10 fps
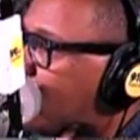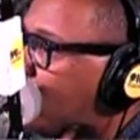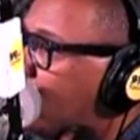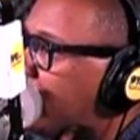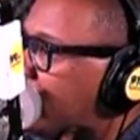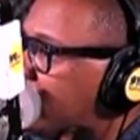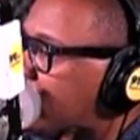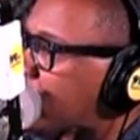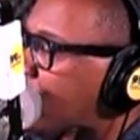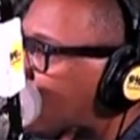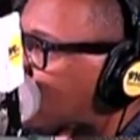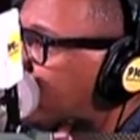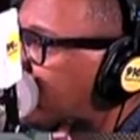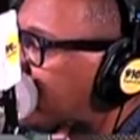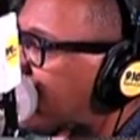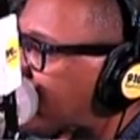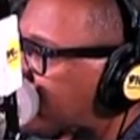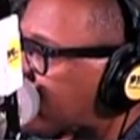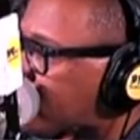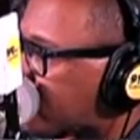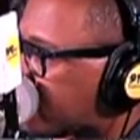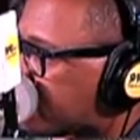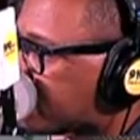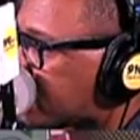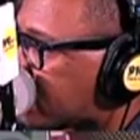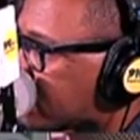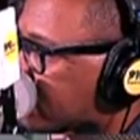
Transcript: will even know that they have to know their history?